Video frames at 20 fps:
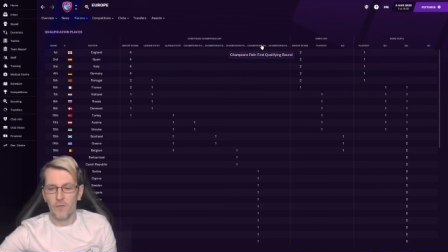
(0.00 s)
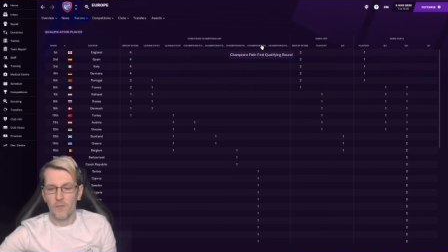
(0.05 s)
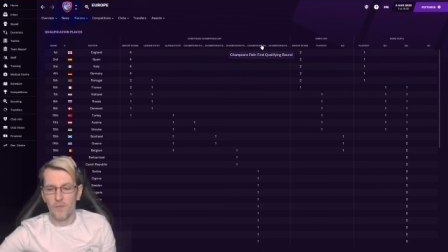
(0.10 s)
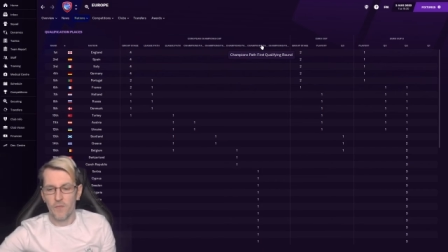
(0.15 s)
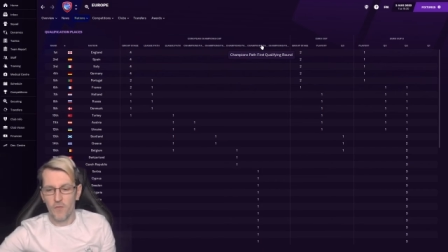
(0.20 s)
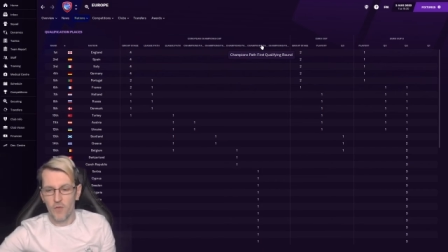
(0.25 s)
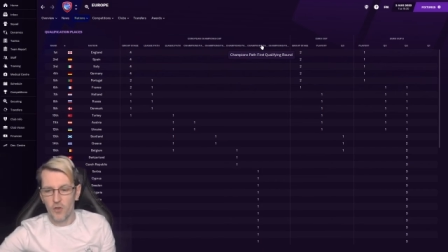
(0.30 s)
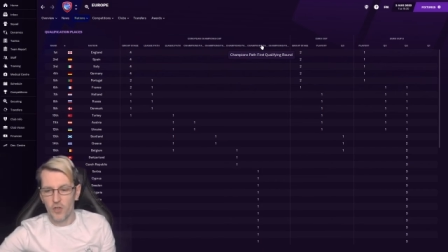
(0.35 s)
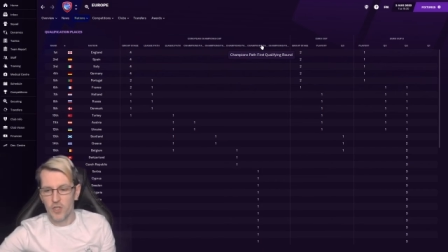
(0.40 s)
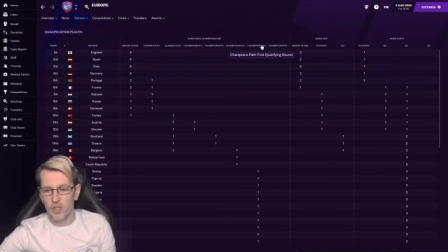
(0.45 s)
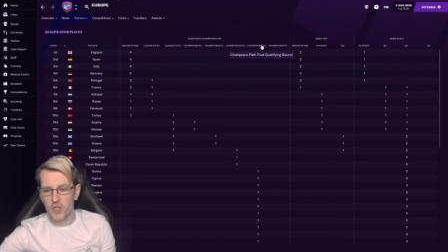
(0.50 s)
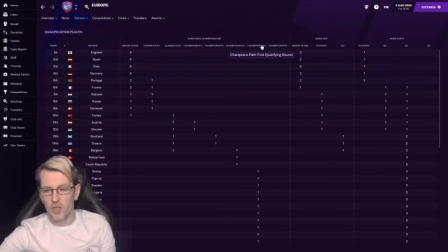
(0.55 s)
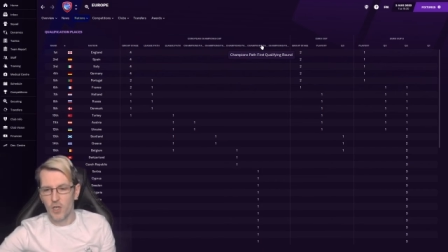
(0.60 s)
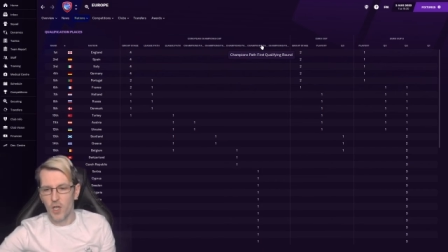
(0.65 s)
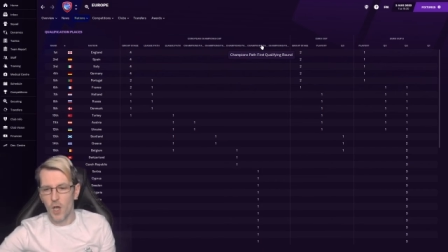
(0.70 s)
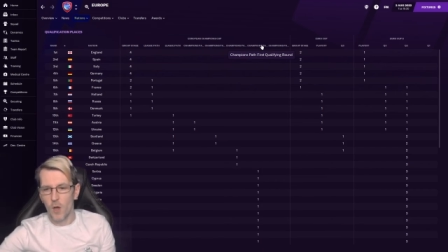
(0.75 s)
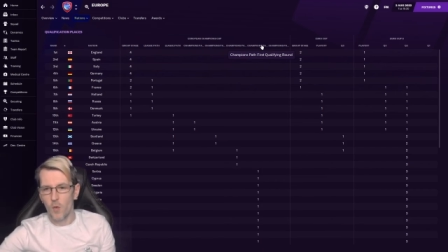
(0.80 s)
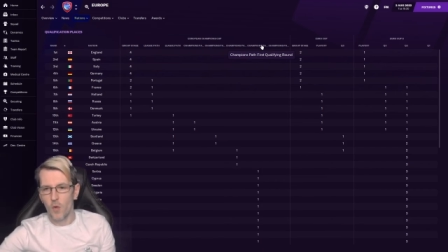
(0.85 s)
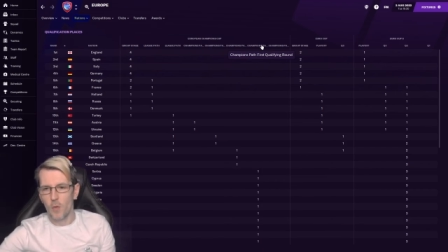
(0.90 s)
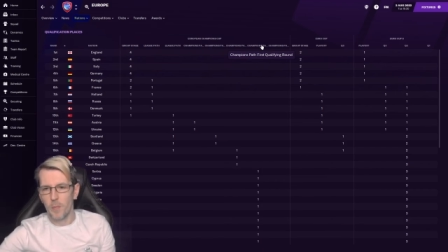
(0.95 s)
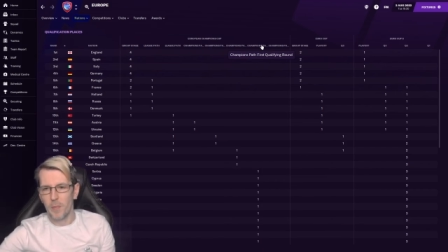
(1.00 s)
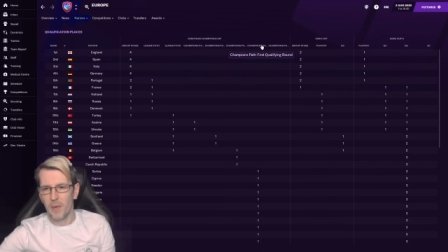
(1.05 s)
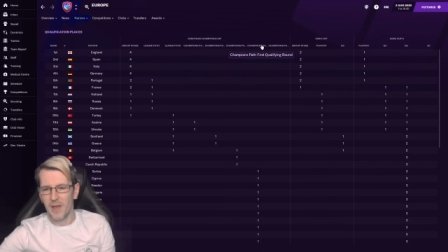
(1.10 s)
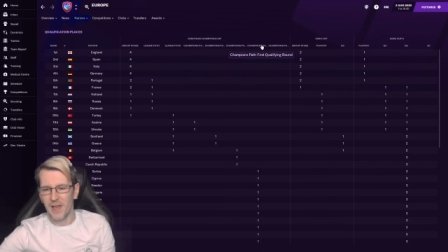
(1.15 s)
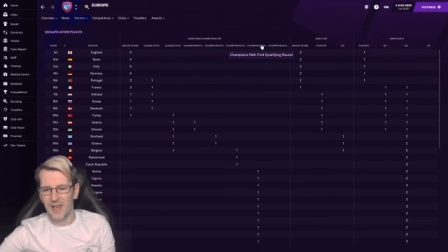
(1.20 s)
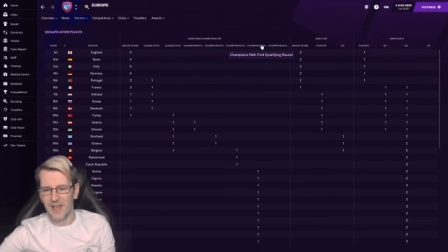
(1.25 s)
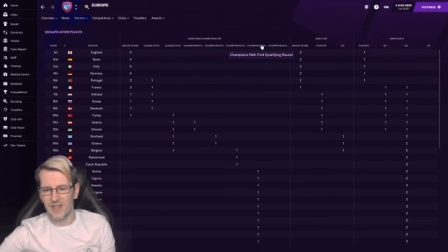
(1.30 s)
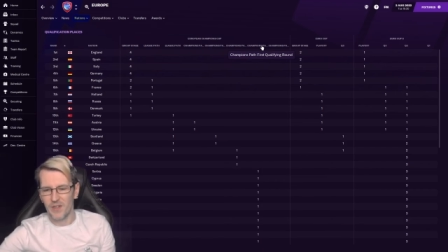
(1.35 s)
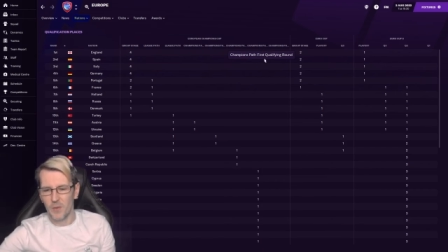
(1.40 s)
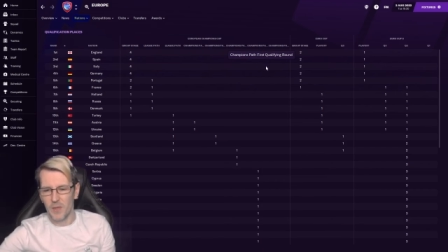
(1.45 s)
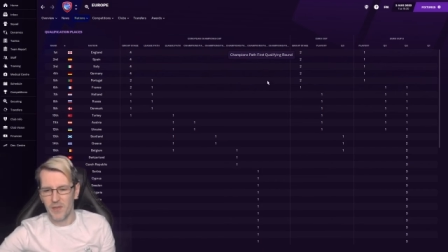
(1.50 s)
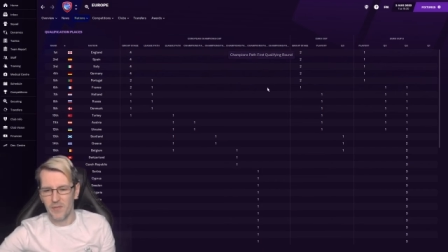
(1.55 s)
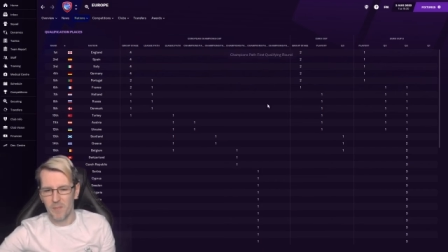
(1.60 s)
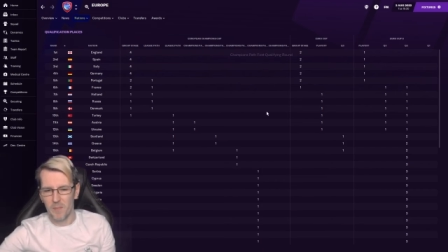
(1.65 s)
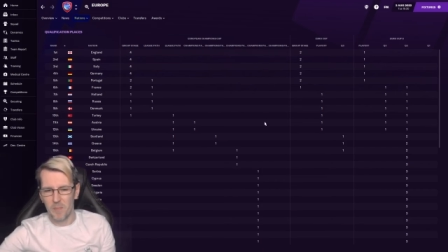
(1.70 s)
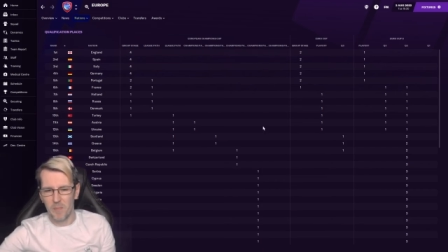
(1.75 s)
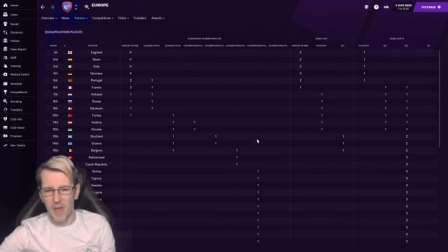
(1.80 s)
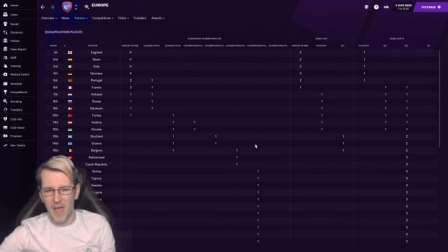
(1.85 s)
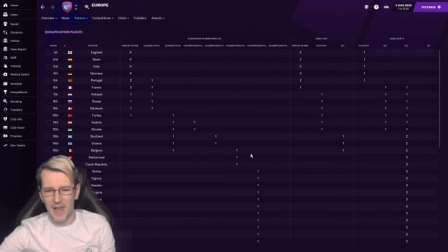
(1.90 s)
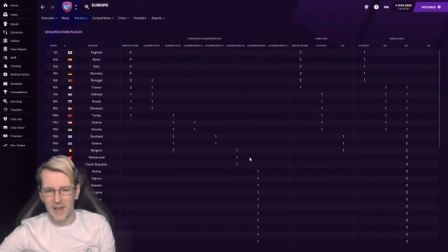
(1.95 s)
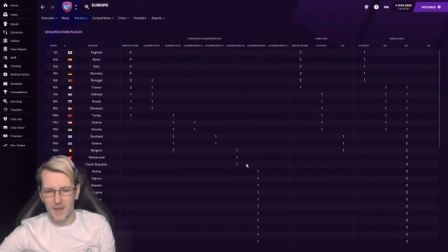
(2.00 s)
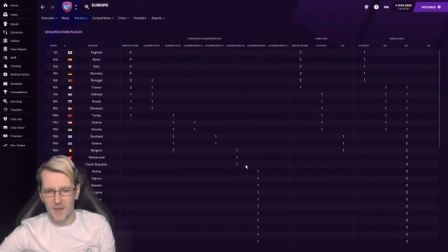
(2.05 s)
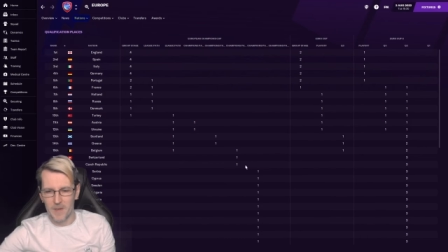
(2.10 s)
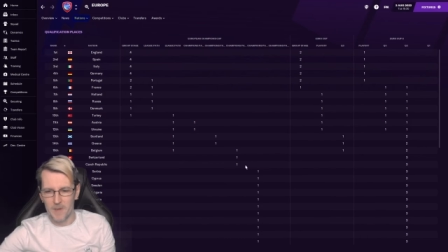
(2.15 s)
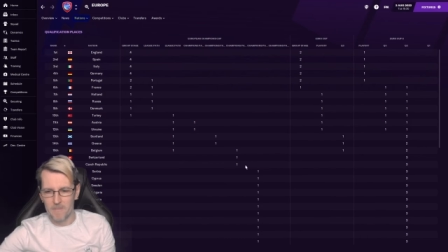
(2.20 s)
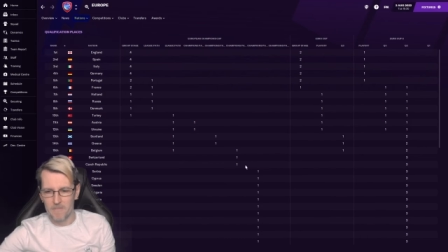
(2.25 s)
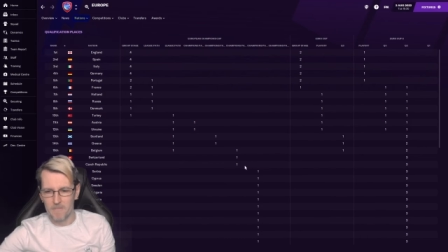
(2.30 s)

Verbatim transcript: for us to go up and do even better